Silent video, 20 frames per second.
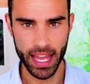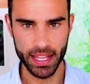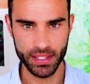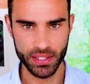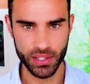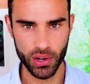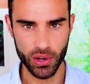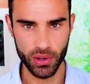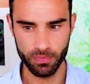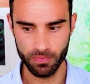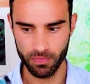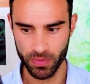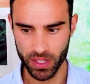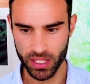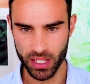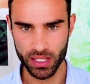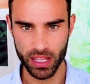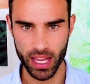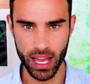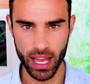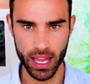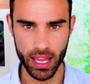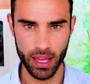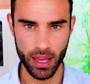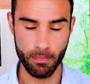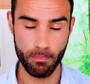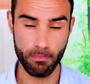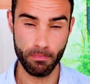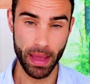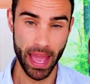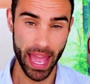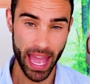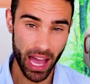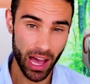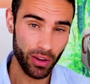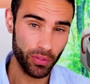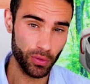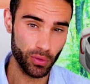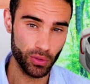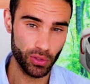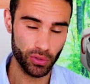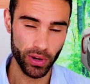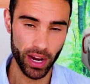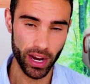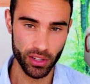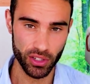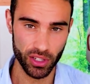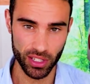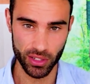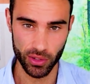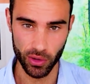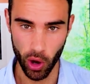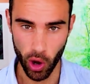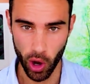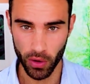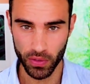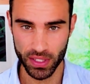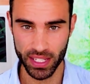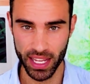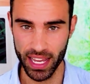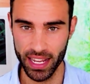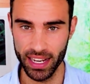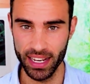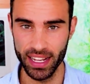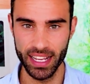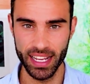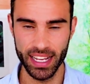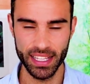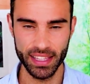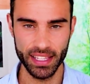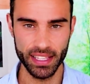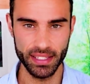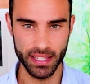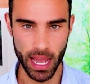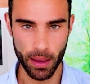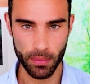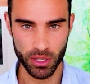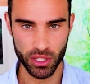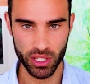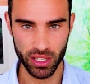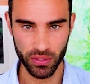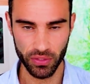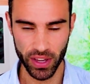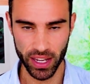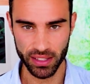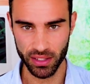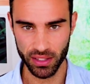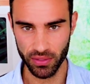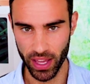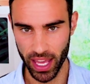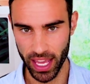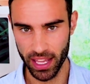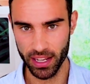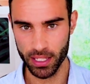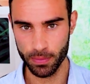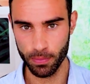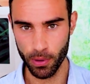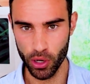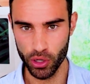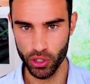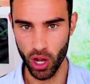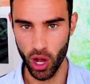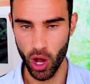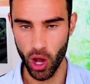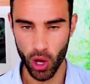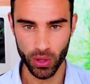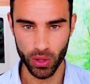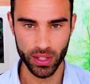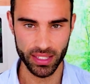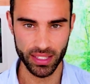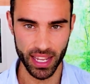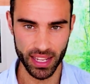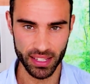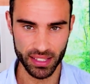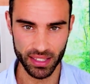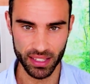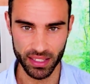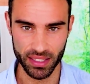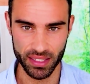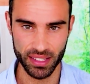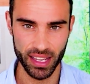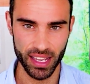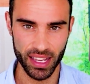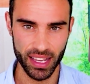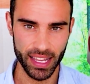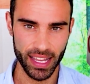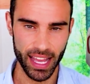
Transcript: And so, this is a powerful strategy to offset the damaging effects of heat exposure on the testes.